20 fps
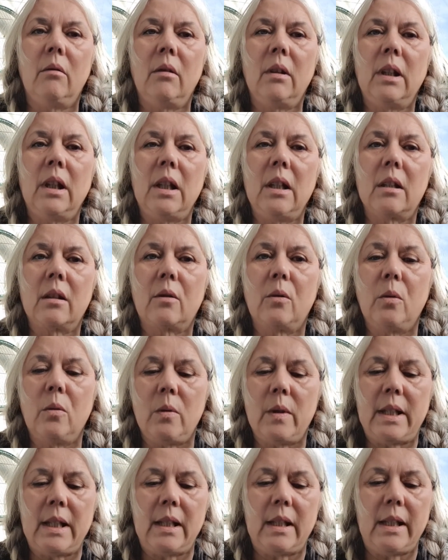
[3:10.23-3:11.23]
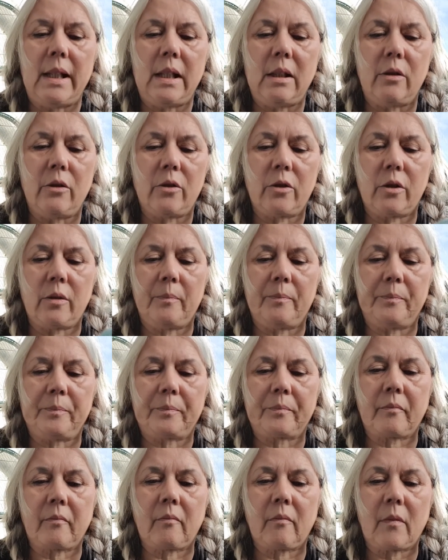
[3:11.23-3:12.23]
nice cozy layers,
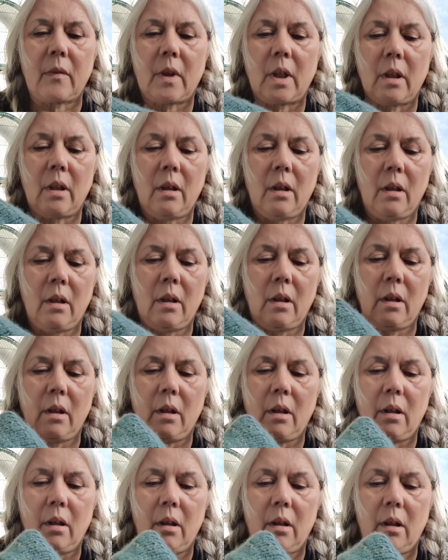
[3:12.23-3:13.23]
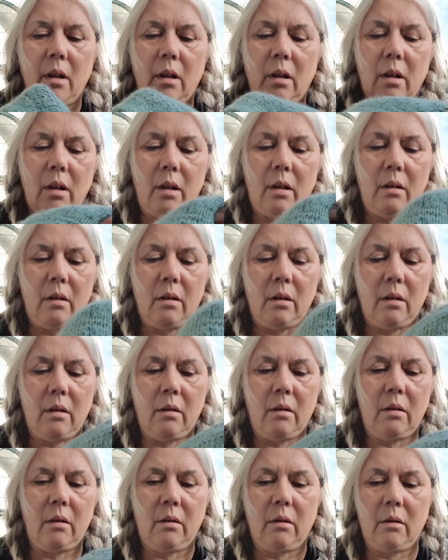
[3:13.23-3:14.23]
and then
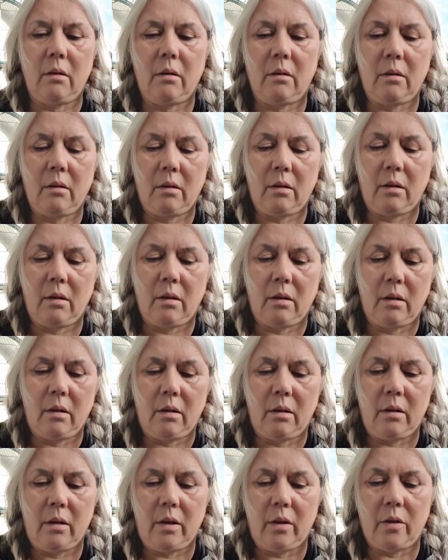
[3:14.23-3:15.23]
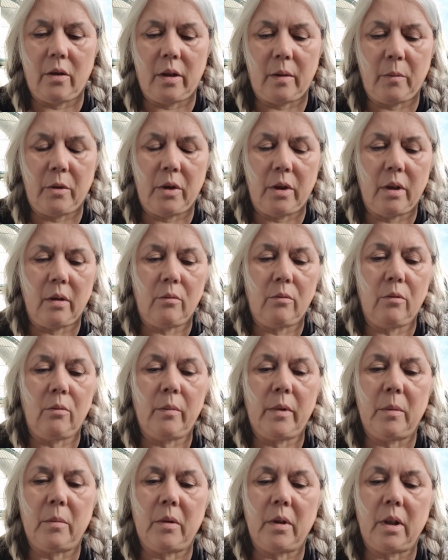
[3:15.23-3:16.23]
you just put it. I won't
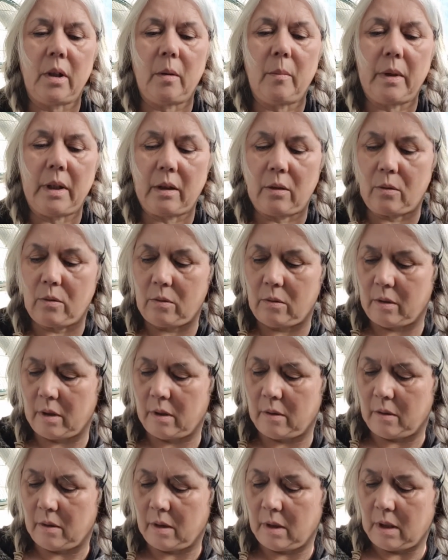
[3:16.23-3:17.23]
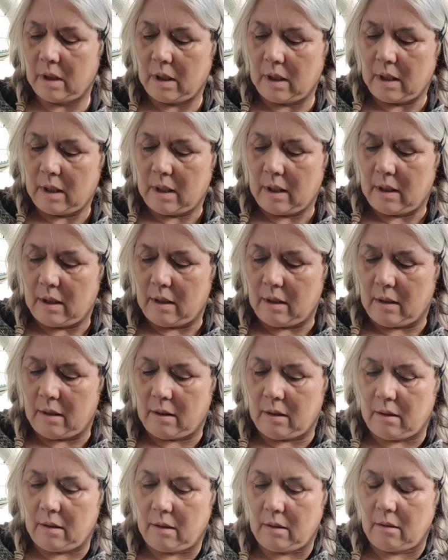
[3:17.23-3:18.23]
be able to get it back over now.
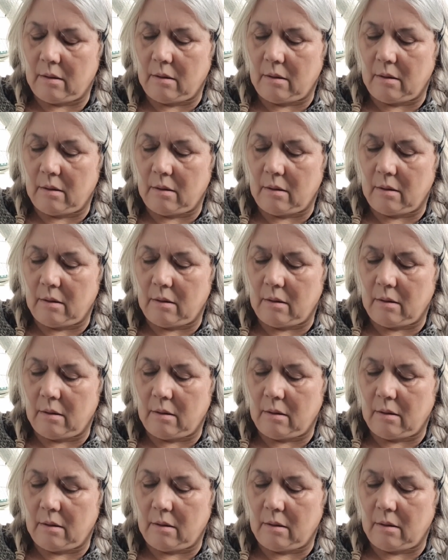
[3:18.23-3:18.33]
And